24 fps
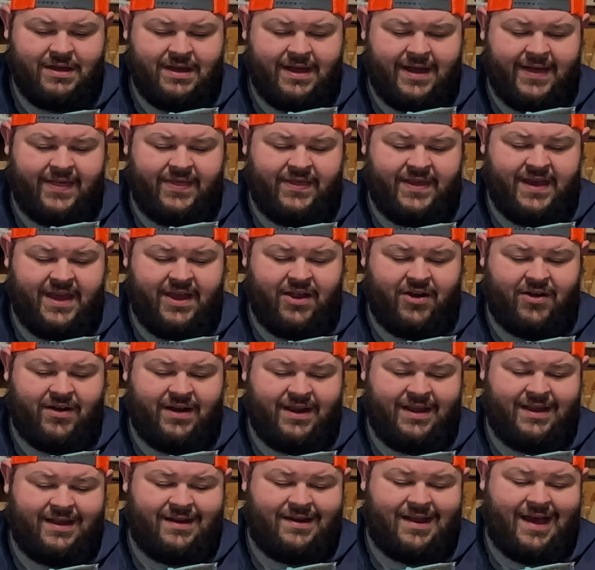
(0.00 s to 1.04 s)
and they are
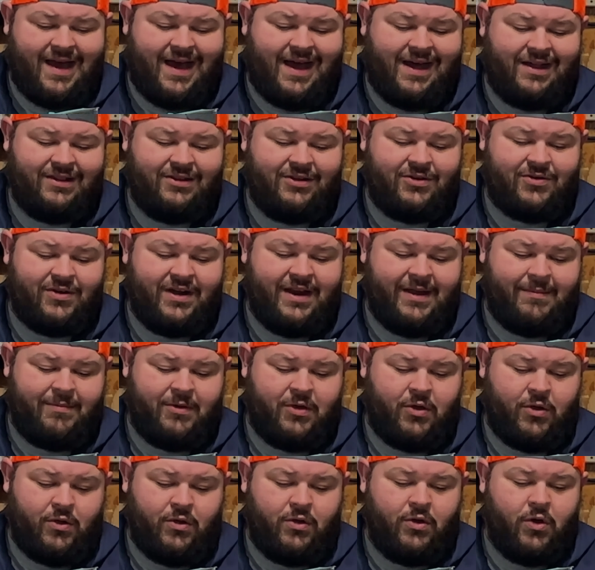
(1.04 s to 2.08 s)
in hologram
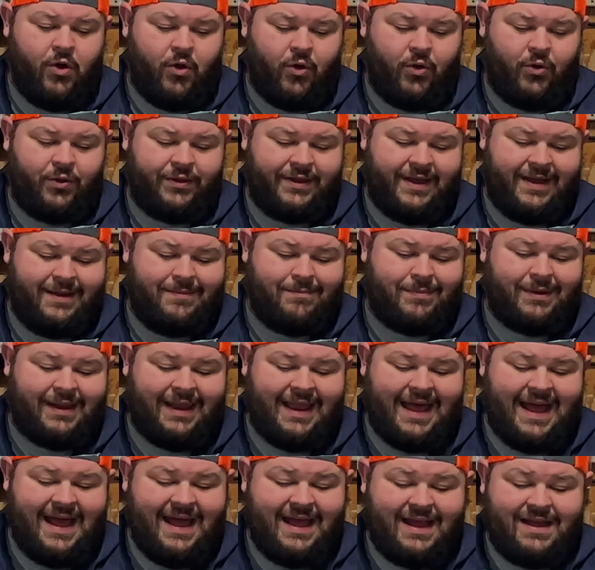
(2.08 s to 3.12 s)
gold and
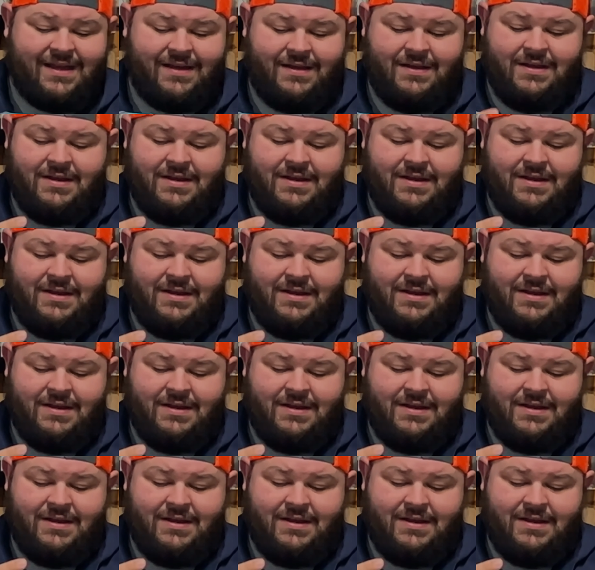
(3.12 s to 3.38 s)
black.